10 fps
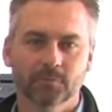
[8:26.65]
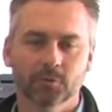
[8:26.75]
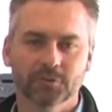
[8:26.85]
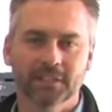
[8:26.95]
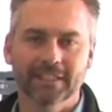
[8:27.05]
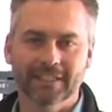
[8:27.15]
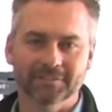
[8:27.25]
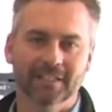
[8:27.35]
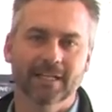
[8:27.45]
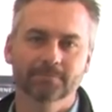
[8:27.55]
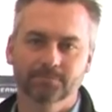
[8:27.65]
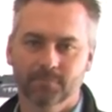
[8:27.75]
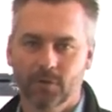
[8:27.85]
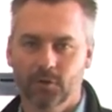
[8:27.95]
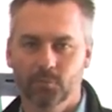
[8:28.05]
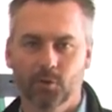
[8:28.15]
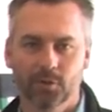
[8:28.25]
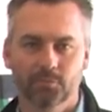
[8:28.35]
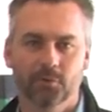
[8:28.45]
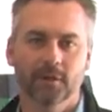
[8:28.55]
We'll see you next time on The
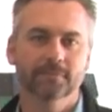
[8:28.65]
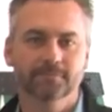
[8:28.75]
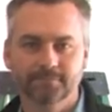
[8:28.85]
Boiling Point.